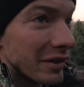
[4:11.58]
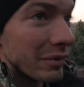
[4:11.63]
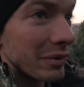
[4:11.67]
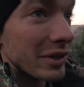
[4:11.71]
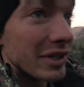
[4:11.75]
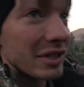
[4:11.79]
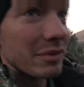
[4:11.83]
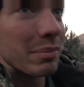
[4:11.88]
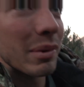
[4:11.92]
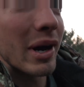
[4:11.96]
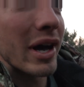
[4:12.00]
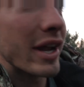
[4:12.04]

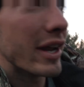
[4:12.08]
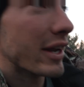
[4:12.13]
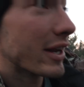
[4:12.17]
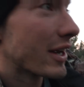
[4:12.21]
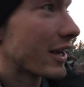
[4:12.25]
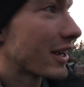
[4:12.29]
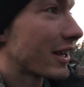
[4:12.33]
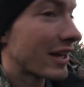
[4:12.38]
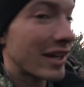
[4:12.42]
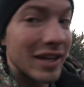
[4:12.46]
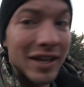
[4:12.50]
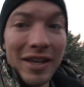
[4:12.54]
We spot a
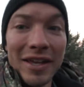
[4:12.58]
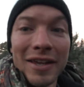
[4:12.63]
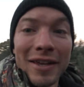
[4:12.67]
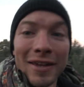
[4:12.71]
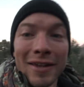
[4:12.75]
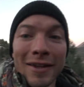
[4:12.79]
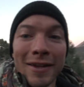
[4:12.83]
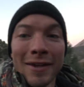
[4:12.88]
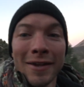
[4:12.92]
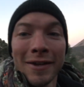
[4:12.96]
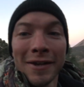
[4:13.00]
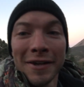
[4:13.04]

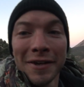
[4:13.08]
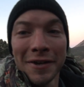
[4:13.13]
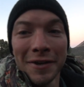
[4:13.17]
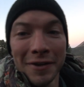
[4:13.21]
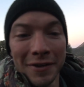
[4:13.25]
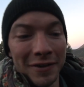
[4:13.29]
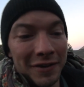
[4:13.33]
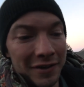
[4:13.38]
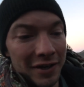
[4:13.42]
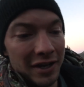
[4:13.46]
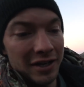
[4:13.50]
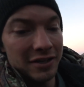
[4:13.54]

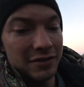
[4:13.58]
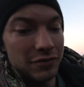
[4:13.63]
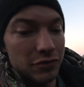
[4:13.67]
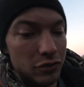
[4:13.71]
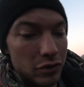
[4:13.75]
nice